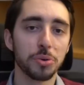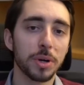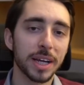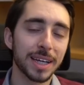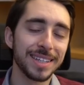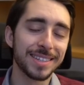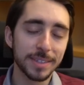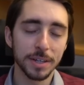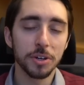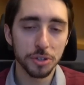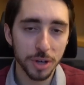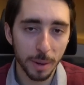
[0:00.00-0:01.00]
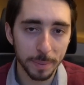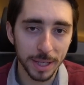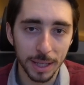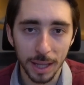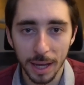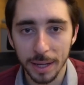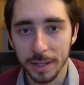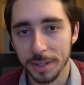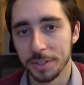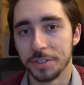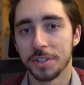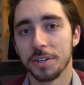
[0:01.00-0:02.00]
it, consider dropping a like,
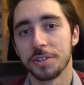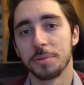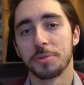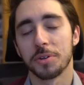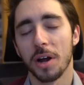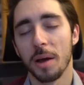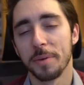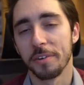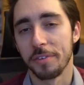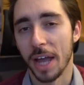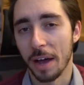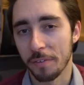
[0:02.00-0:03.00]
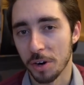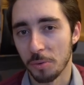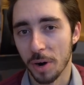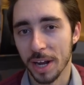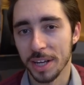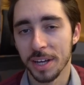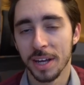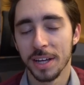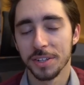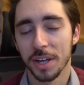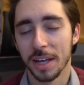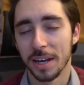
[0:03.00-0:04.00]
consider subscribing if you haven't already,
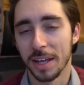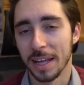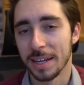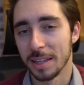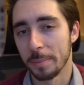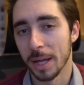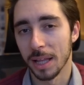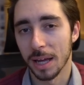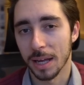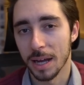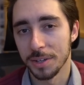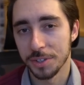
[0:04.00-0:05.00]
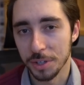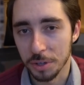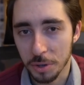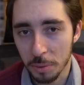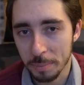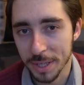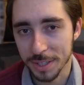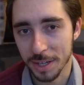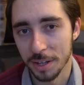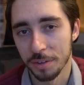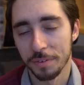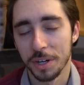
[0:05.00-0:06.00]
and hitting the bell icon so you don't miss
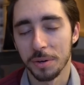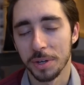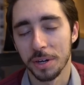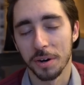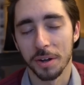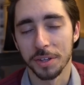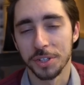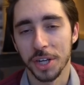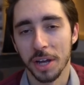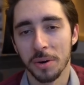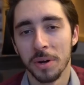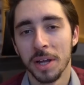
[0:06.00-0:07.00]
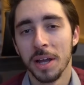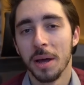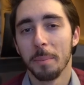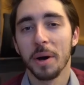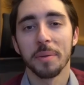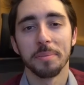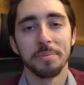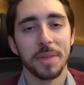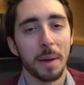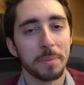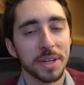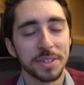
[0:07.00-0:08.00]
another video here on the channel. But
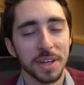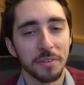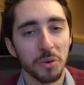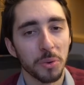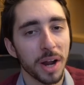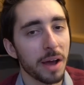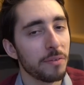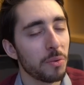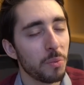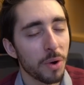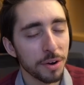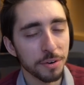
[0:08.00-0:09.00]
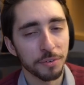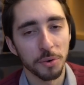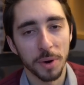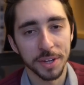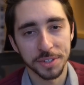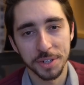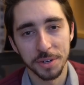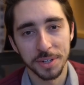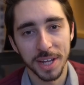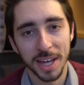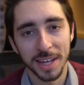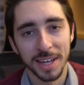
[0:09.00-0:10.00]
that being said, everyone, have a wonderful rest of your
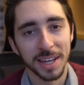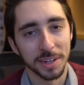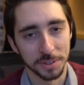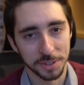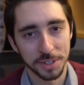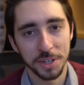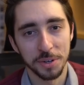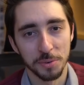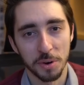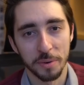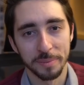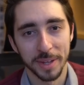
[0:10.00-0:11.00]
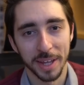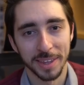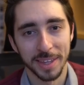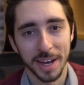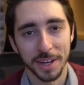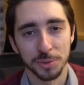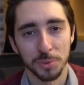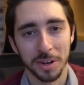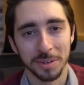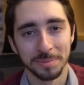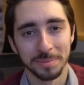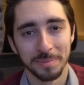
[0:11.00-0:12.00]
day, and I'll see you all in the next one.
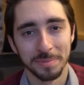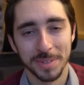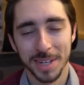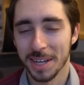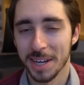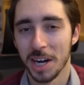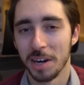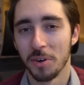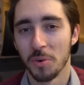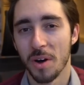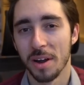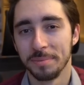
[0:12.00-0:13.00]
Take care, everyone.